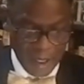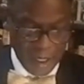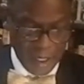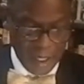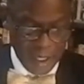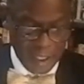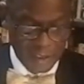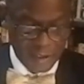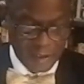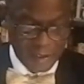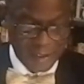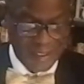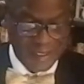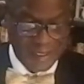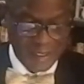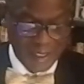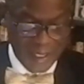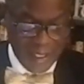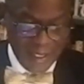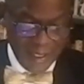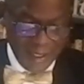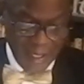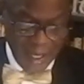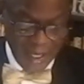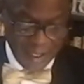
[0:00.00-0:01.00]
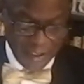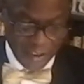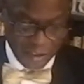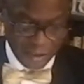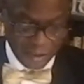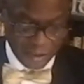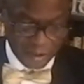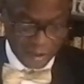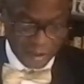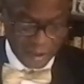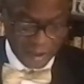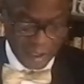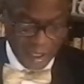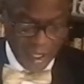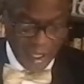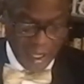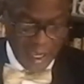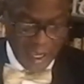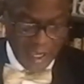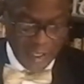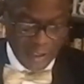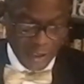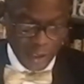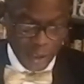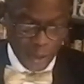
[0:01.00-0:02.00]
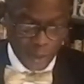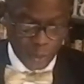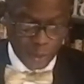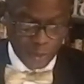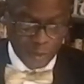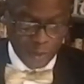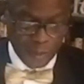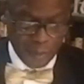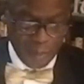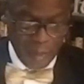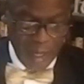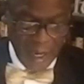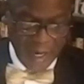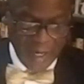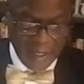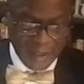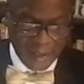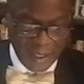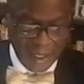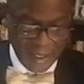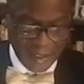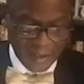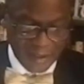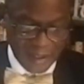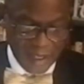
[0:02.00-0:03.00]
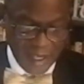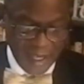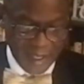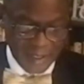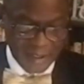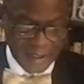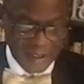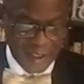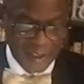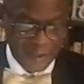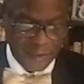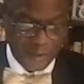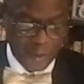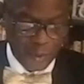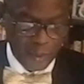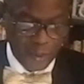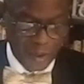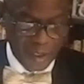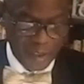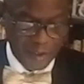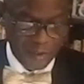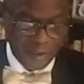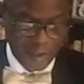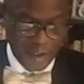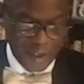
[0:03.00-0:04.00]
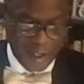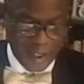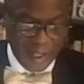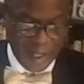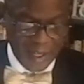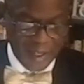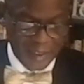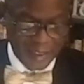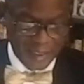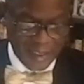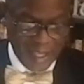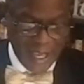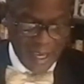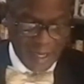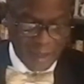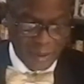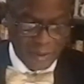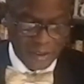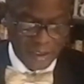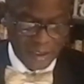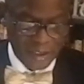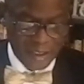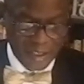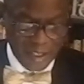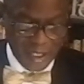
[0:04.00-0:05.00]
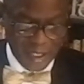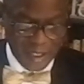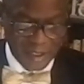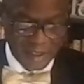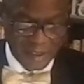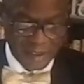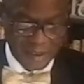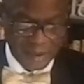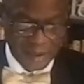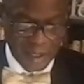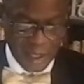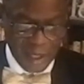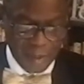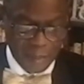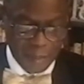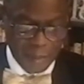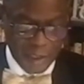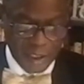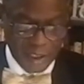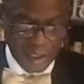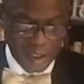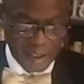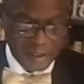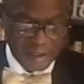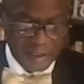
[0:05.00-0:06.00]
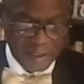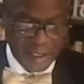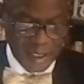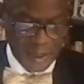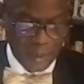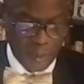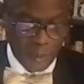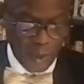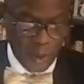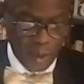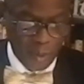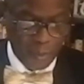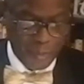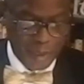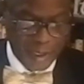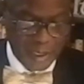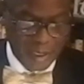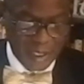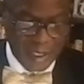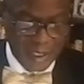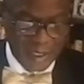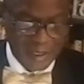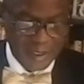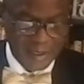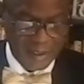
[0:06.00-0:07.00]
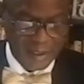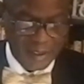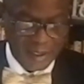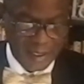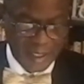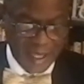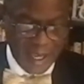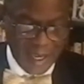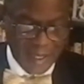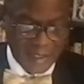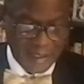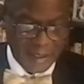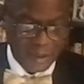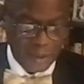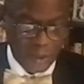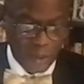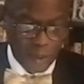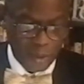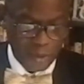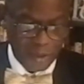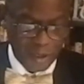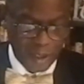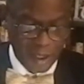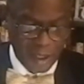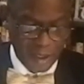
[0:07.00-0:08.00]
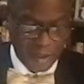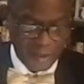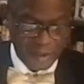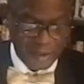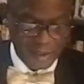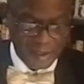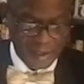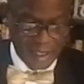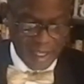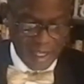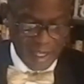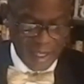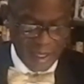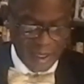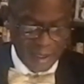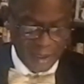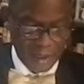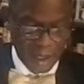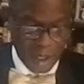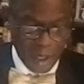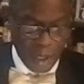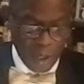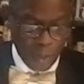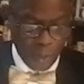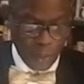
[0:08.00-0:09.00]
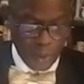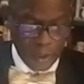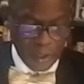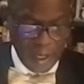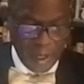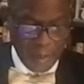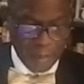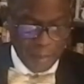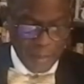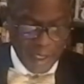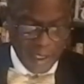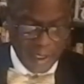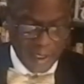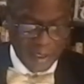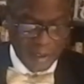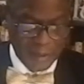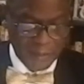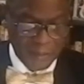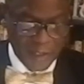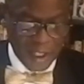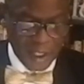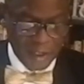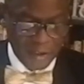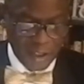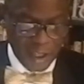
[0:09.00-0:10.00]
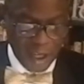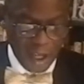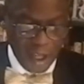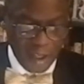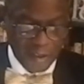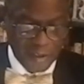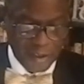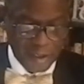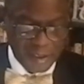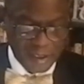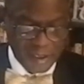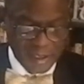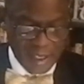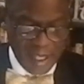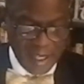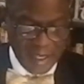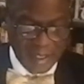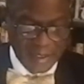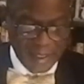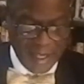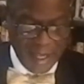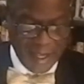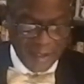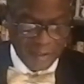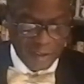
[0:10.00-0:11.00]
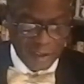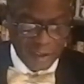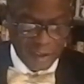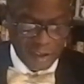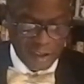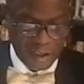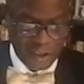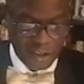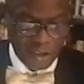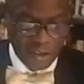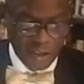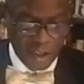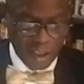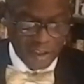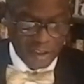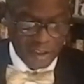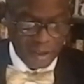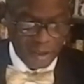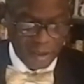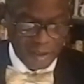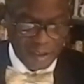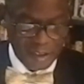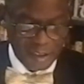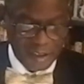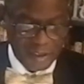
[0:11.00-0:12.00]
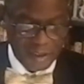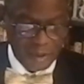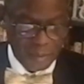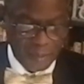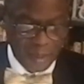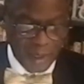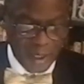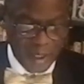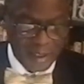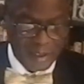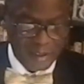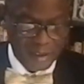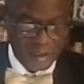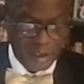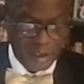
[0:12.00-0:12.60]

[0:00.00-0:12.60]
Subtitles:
into teenagers. And you will remain like that if you live here 1,000 years, because there won't be any decaying on the other side. What I mean, the other side after destruction or disappearance